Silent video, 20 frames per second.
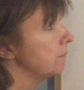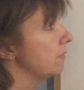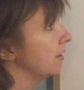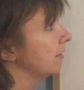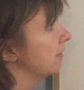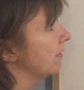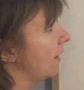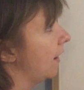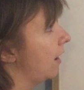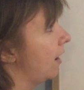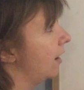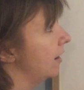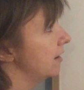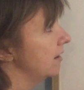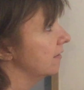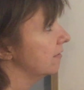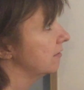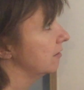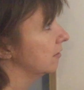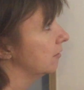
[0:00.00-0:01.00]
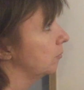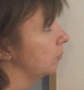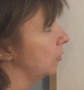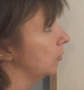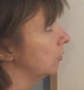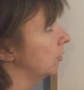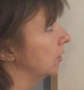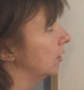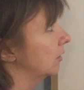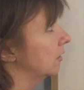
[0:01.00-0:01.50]
That's the highest
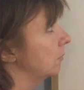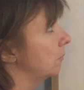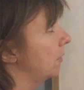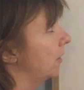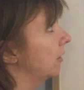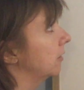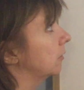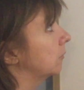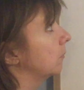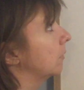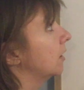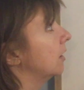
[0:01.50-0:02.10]
exponent on the bottom.